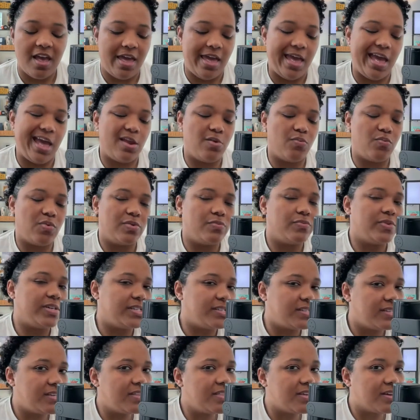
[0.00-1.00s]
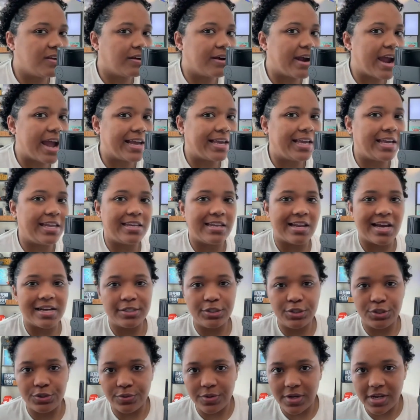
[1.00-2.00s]
And when we see the Kraken not
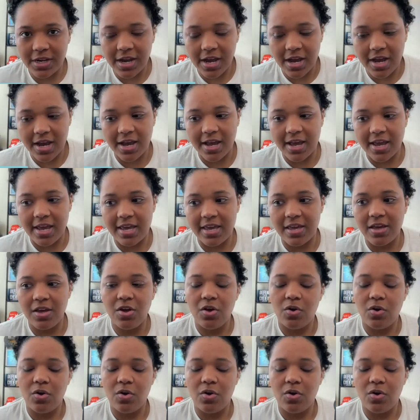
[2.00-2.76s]
shooting high,